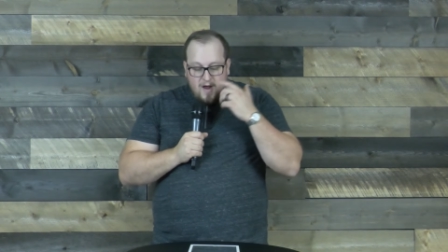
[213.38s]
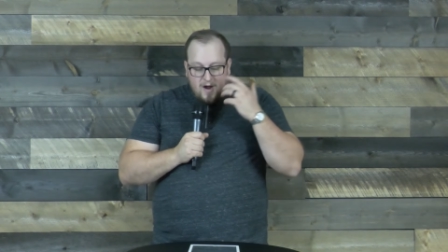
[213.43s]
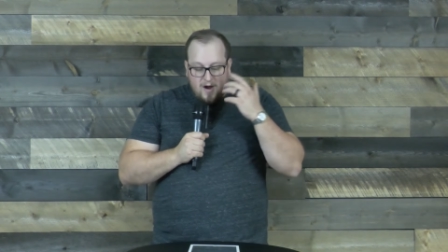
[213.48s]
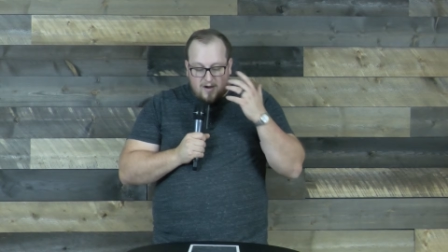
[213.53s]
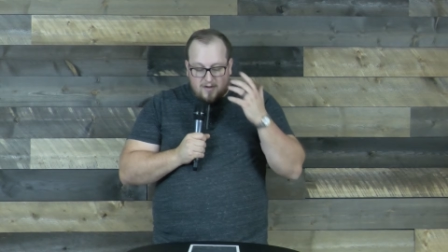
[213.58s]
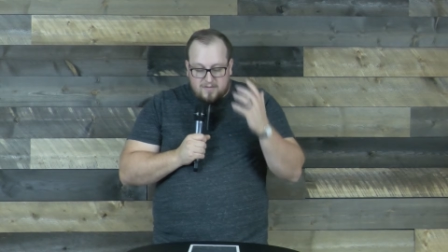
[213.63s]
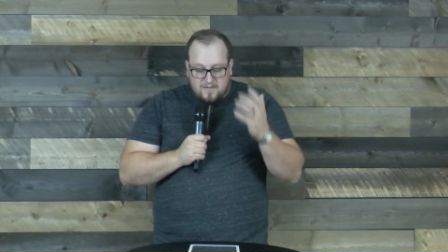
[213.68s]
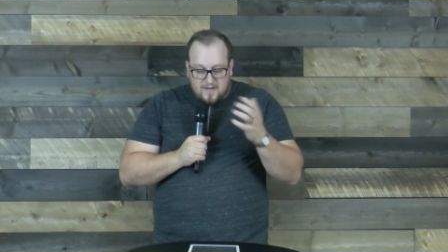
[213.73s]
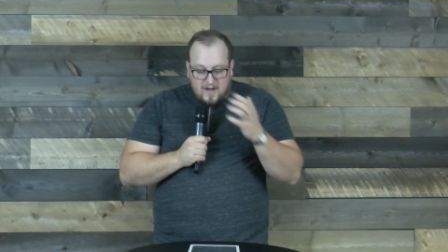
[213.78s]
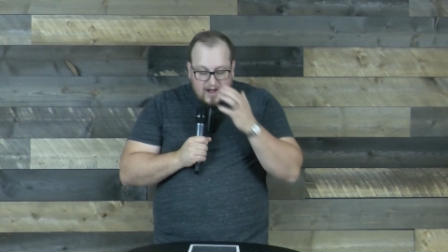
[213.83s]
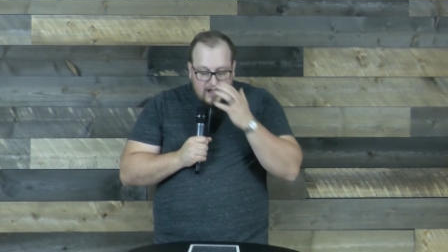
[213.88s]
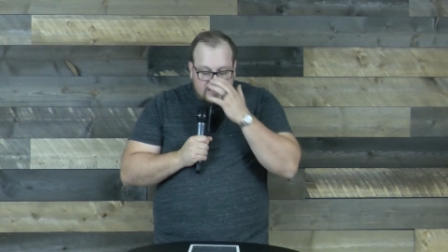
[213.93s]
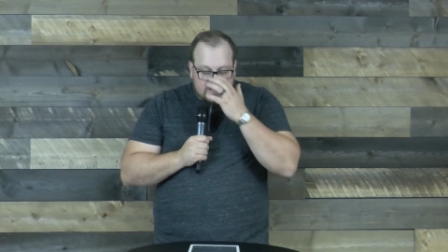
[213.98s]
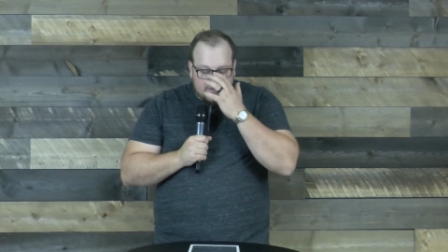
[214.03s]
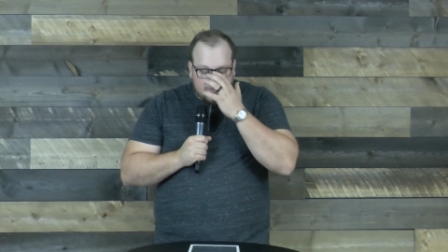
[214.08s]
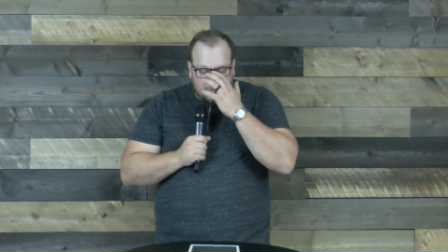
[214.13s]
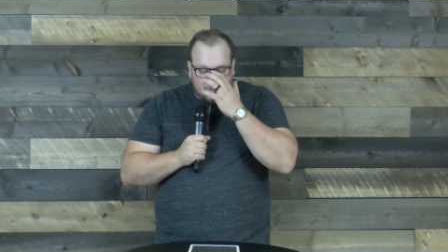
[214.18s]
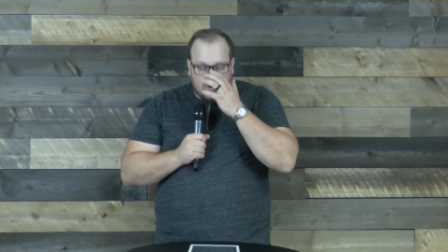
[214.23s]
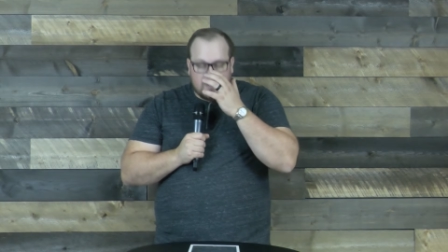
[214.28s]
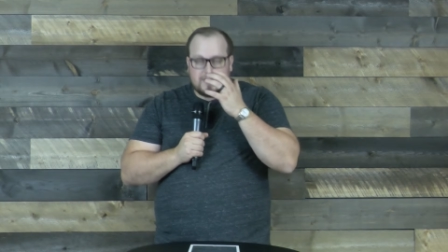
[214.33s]
our
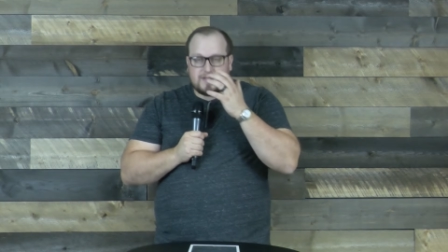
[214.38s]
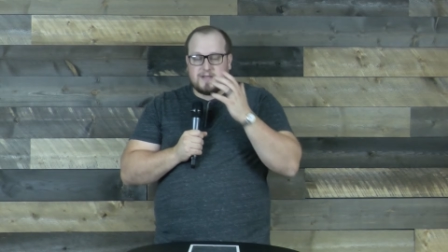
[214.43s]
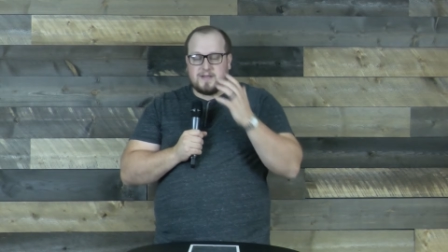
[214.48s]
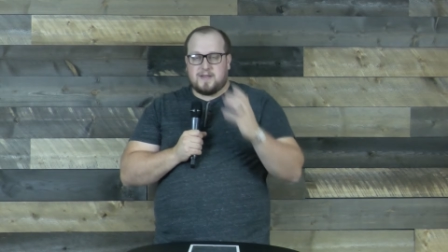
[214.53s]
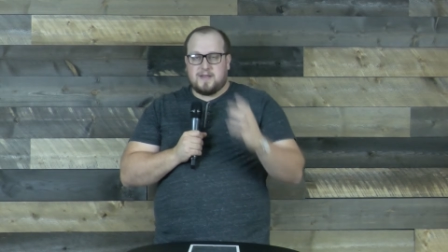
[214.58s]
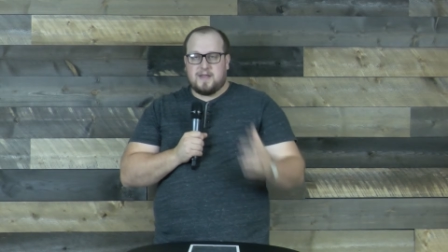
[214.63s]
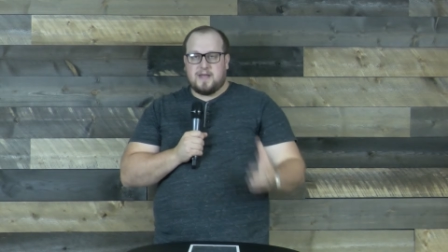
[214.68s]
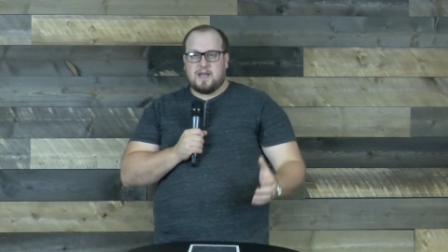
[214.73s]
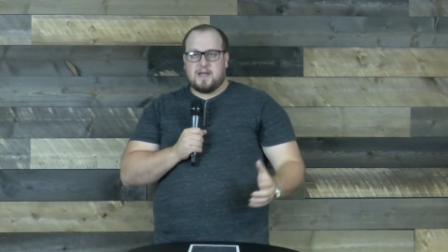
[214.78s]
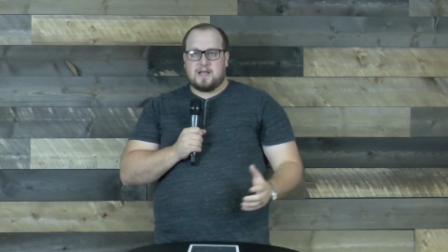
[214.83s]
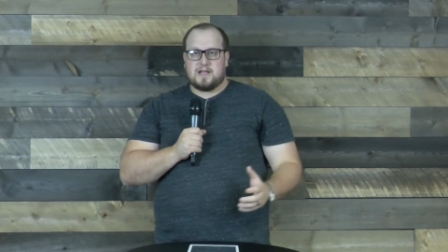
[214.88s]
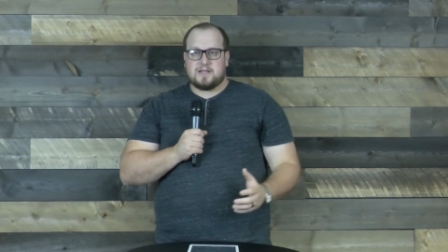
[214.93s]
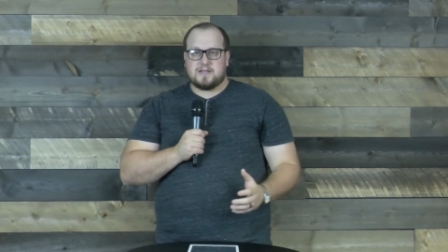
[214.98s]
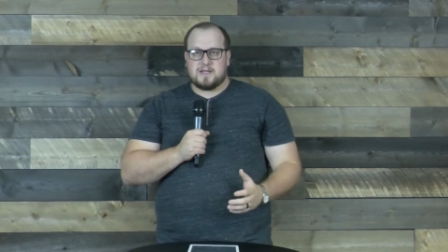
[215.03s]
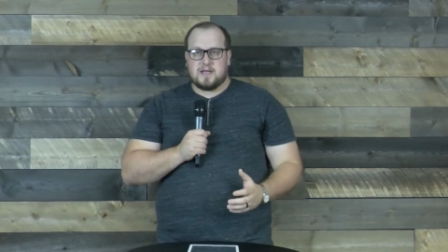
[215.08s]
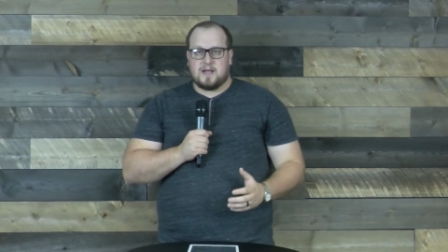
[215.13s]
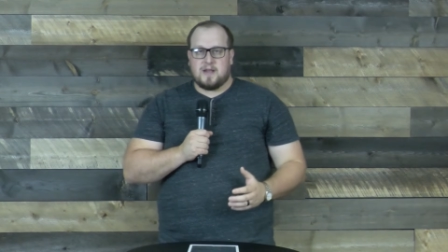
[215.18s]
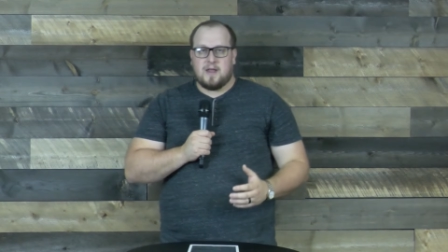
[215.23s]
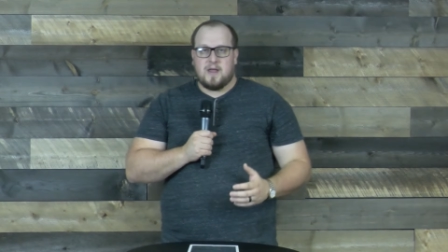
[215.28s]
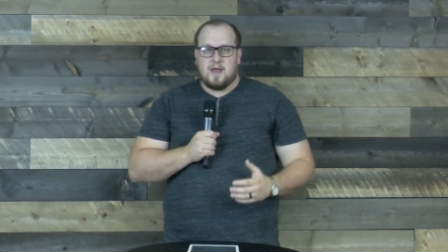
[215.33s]
thoughts, words, and
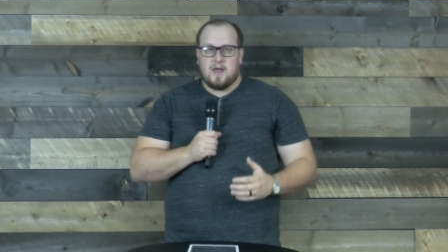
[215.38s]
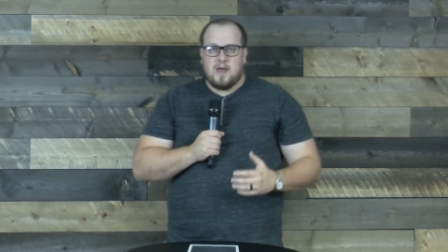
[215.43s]
deeds, and